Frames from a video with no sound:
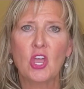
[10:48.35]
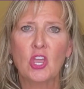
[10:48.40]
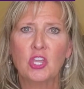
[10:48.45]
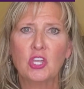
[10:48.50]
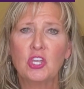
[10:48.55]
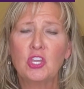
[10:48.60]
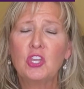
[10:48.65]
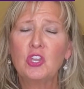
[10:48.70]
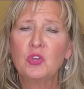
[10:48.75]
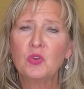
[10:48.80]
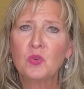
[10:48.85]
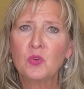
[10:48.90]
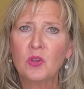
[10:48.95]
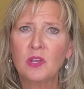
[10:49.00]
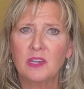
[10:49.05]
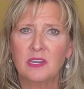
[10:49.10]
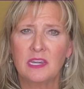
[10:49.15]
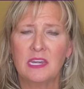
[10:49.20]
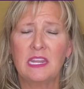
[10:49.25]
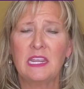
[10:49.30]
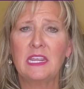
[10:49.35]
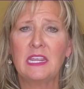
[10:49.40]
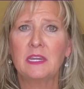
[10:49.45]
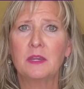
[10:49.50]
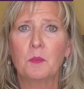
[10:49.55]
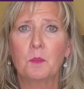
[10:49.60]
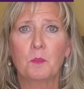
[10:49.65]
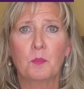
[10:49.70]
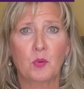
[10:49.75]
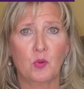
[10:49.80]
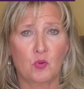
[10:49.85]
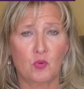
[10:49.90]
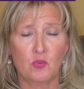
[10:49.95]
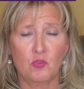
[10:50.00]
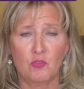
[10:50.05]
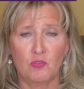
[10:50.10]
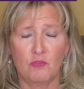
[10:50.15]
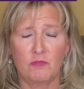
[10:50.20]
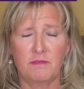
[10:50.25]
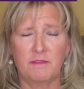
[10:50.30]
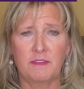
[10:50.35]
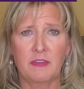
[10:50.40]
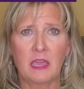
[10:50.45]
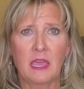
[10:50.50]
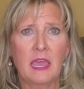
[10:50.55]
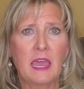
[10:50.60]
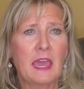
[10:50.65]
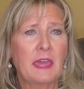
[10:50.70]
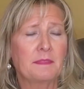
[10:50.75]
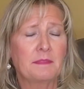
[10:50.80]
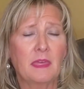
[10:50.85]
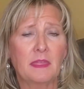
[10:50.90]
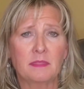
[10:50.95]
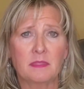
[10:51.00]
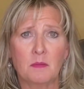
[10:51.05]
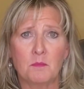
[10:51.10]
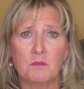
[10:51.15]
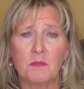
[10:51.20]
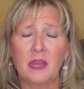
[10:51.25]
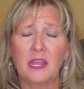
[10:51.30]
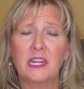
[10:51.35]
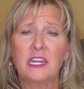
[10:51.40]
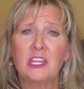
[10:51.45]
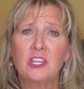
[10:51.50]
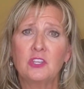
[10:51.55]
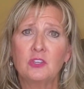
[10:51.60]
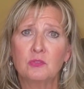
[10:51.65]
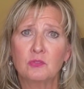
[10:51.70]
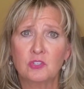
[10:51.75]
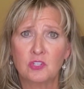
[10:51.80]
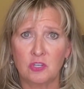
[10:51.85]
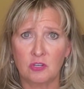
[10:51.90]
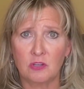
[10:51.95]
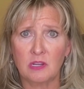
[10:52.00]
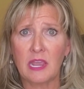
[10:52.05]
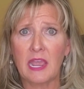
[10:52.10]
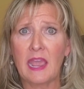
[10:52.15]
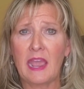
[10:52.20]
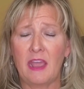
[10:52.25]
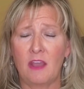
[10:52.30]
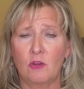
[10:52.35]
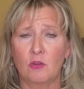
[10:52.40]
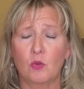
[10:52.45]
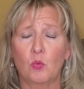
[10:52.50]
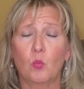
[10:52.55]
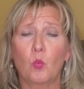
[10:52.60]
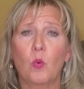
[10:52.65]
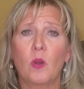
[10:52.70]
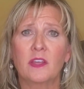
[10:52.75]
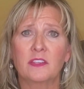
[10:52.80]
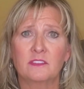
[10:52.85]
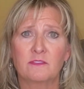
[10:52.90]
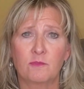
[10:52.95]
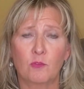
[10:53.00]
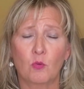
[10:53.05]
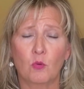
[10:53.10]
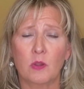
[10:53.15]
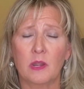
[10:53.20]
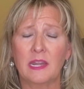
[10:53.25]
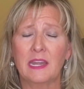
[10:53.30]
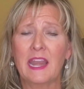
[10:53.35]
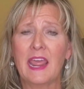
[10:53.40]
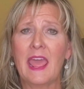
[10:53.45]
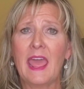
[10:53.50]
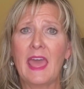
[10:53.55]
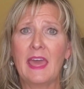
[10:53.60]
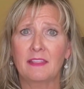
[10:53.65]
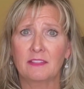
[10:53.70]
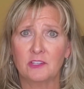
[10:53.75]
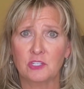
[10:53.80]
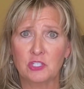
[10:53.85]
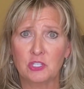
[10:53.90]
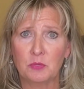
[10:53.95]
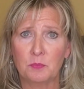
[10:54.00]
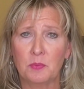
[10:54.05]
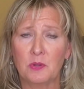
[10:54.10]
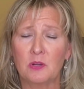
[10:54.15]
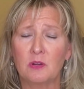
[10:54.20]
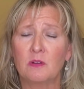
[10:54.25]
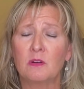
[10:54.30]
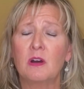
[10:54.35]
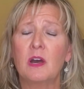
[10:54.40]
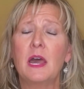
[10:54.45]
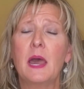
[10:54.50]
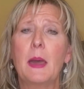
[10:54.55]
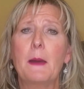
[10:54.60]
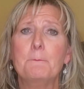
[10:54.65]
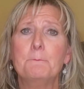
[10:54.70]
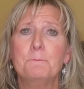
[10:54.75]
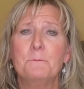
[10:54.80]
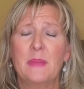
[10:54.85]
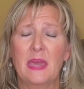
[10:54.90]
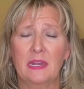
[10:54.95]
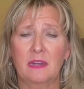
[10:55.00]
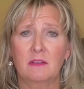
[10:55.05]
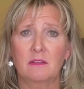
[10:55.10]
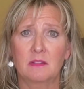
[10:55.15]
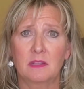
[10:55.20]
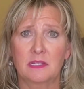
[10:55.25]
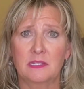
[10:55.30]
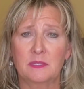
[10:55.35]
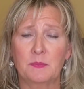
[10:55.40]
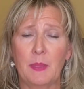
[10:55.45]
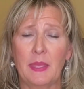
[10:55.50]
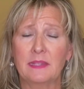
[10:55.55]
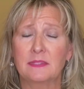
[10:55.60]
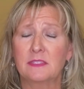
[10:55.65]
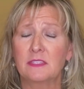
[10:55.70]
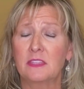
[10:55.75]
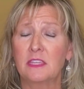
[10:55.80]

You need proof that the money you took out was for an eligible medical expense.